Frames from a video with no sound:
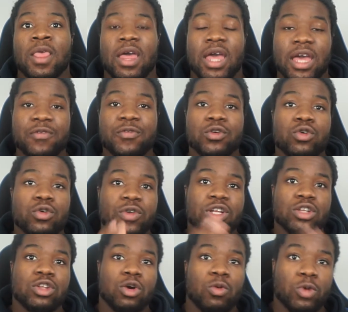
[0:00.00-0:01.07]
If you already
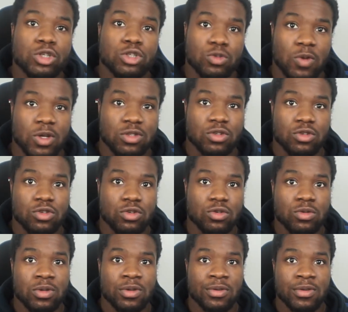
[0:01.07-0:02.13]
know what you want to do,
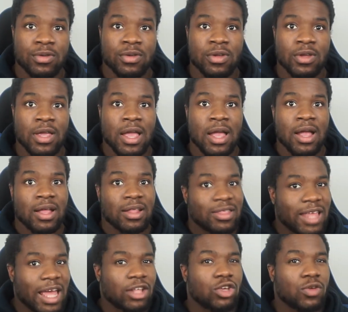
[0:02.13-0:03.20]

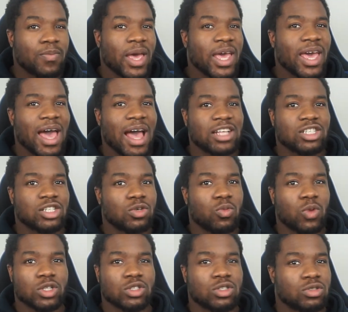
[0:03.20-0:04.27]
then you may actually
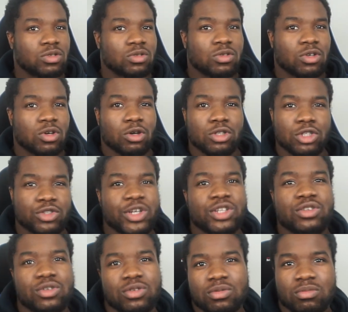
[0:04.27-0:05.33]
want to go straight
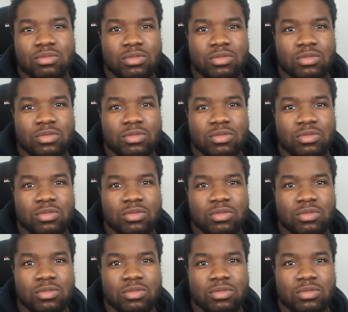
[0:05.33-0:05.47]
to